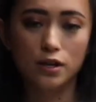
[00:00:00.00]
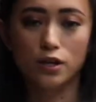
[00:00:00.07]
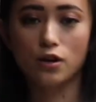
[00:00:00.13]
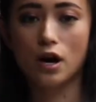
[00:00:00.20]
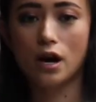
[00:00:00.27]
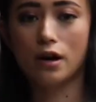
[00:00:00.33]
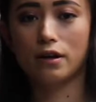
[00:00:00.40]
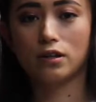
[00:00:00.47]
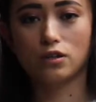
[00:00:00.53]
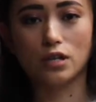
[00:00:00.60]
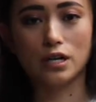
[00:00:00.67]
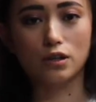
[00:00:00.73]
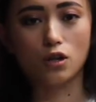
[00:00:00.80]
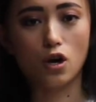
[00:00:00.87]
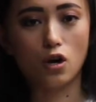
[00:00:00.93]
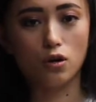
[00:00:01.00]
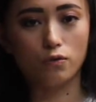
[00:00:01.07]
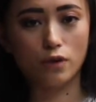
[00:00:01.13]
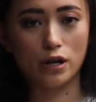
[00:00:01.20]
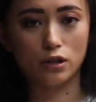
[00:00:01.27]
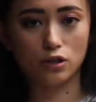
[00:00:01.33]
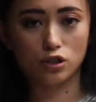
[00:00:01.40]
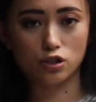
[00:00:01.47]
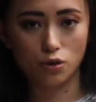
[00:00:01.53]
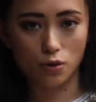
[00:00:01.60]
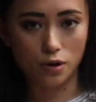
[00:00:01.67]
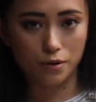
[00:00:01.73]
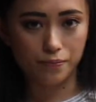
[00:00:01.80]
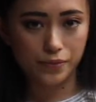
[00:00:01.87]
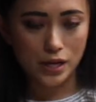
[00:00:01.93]
You know how it goes like long, regular,
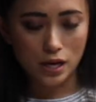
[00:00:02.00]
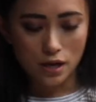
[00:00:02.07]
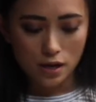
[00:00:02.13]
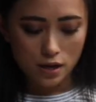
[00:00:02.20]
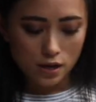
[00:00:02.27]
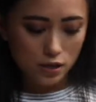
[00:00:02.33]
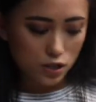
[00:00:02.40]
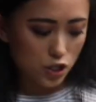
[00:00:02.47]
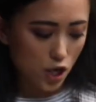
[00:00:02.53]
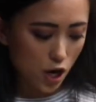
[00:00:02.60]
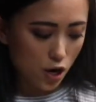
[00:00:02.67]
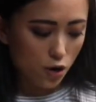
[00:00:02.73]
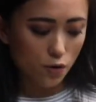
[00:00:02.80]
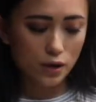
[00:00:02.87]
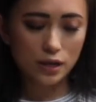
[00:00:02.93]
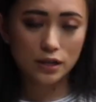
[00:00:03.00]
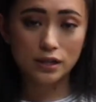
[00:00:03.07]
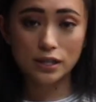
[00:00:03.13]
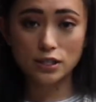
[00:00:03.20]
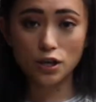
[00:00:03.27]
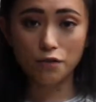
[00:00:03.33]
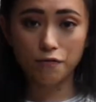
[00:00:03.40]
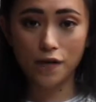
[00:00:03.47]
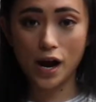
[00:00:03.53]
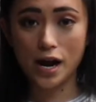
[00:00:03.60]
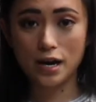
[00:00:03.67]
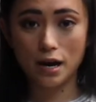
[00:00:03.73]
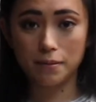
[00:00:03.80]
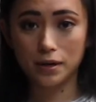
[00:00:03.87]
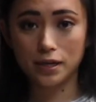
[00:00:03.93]
short. So these are
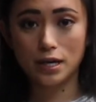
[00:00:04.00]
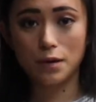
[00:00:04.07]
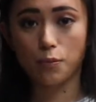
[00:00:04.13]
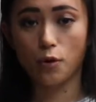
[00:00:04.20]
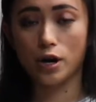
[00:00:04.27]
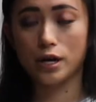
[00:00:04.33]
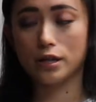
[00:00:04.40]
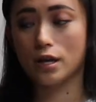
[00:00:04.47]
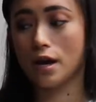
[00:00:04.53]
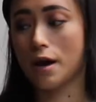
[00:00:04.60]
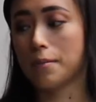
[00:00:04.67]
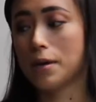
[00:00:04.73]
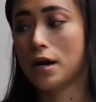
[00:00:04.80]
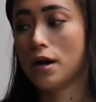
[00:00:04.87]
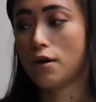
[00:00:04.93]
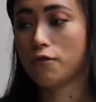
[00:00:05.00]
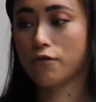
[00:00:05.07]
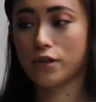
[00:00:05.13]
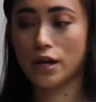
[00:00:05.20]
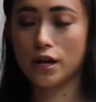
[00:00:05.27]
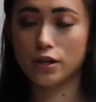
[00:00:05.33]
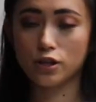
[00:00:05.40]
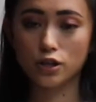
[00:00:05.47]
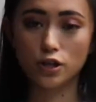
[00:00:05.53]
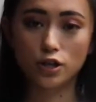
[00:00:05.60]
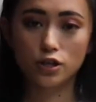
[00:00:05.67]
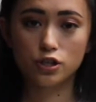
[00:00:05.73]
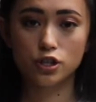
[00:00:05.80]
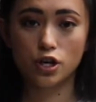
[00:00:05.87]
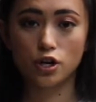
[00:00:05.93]
fine. I'm going to keep wearing them for the other
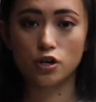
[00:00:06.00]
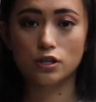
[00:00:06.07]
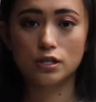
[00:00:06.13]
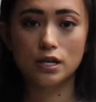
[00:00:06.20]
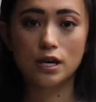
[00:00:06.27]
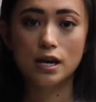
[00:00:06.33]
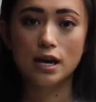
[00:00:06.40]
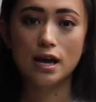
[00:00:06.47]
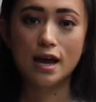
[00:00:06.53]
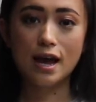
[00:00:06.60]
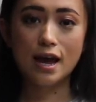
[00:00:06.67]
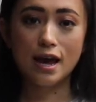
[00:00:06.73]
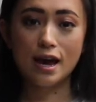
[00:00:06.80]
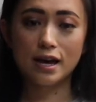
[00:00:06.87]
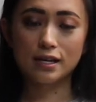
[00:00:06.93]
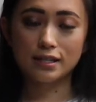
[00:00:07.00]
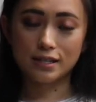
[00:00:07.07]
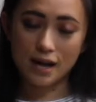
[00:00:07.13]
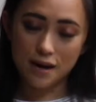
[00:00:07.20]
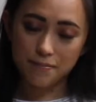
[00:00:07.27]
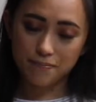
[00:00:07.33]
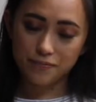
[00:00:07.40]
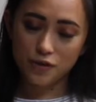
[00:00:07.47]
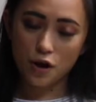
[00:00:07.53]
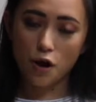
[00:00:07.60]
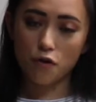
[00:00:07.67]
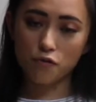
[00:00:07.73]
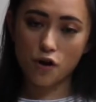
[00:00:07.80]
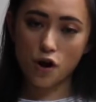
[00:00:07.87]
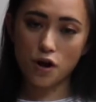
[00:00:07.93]
shirt. And yeah,
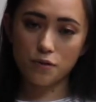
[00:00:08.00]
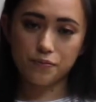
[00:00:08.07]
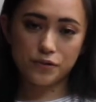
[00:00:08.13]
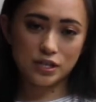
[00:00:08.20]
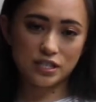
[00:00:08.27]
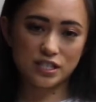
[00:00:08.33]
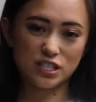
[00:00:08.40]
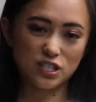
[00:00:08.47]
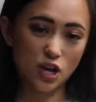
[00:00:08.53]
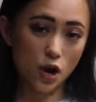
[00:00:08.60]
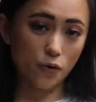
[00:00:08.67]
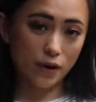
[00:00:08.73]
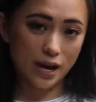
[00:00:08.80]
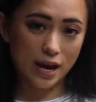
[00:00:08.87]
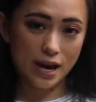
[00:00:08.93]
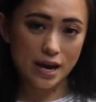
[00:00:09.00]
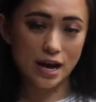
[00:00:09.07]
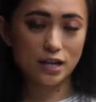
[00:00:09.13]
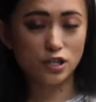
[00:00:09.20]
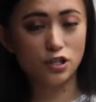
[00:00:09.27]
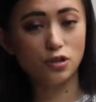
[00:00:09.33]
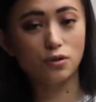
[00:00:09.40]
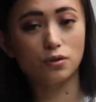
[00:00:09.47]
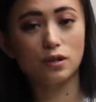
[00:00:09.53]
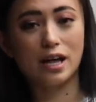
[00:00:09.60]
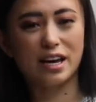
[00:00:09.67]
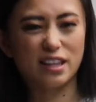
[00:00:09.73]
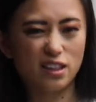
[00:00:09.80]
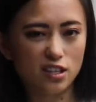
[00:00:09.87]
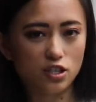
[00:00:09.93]
overall, this is okay. I do
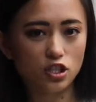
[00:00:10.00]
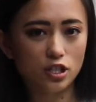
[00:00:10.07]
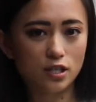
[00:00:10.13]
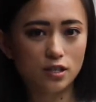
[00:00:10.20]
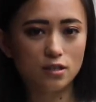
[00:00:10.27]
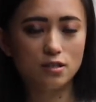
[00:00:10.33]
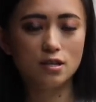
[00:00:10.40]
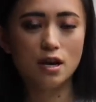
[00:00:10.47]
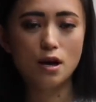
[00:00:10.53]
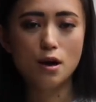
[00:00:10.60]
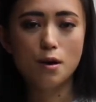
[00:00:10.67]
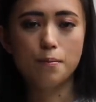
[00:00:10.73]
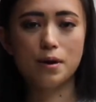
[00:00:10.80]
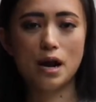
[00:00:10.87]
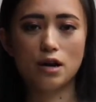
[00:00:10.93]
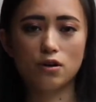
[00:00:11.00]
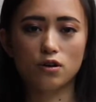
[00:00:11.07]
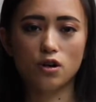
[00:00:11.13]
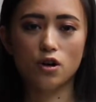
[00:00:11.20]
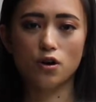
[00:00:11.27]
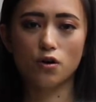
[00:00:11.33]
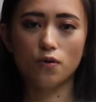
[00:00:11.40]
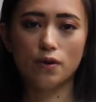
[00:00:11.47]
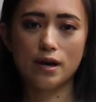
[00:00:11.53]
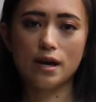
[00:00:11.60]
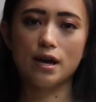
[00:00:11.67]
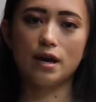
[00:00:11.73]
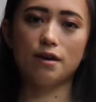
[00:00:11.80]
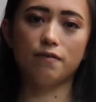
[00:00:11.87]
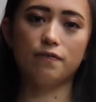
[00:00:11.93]
like the jeans, but I don't know
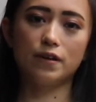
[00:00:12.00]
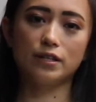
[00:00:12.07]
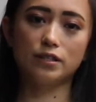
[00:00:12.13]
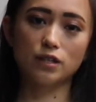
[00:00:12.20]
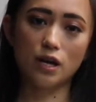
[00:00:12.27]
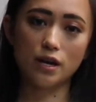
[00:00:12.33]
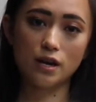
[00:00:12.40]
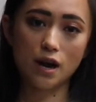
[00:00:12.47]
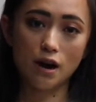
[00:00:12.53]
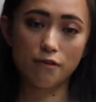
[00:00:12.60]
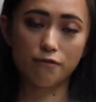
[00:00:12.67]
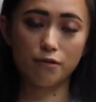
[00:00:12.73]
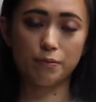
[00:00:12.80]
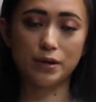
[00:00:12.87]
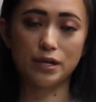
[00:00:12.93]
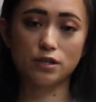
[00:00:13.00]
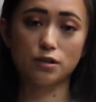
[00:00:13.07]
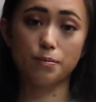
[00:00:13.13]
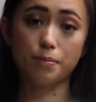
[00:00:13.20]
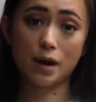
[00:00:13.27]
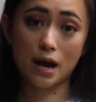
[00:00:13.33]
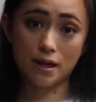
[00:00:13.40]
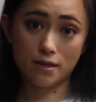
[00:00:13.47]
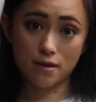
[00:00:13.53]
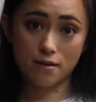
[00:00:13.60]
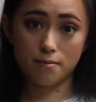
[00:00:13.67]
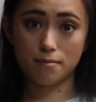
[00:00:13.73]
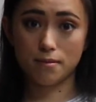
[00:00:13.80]
if it's enough for me to buy them.